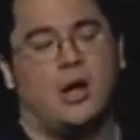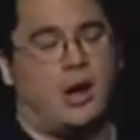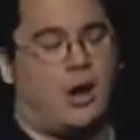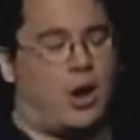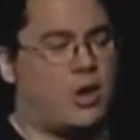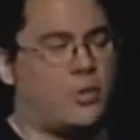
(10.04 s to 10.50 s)

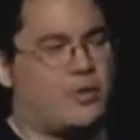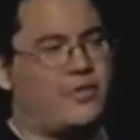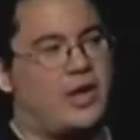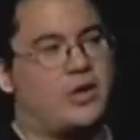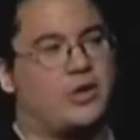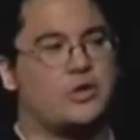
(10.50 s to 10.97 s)
Hardware
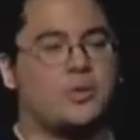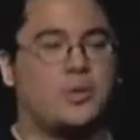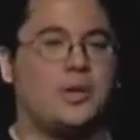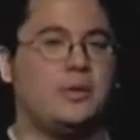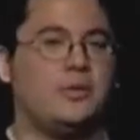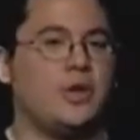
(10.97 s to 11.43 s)
vendors
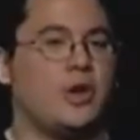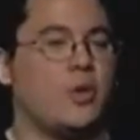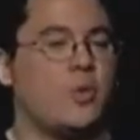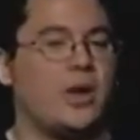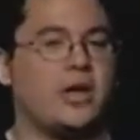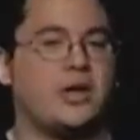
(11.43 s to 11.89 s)

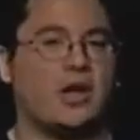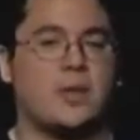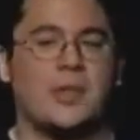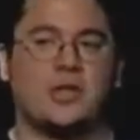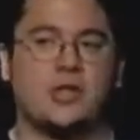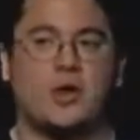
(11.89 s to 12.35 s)
wanted to
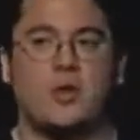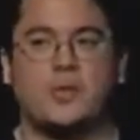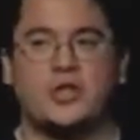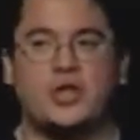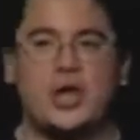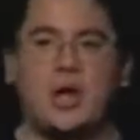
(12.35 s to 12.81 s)
commit to
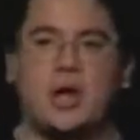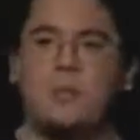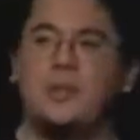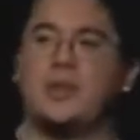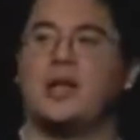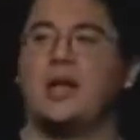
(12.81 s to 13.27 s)
OpenGL,
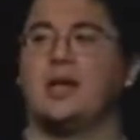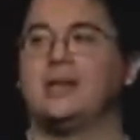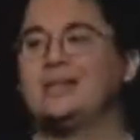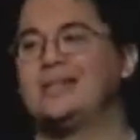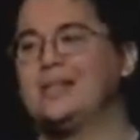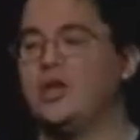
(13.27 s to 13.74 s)
but then,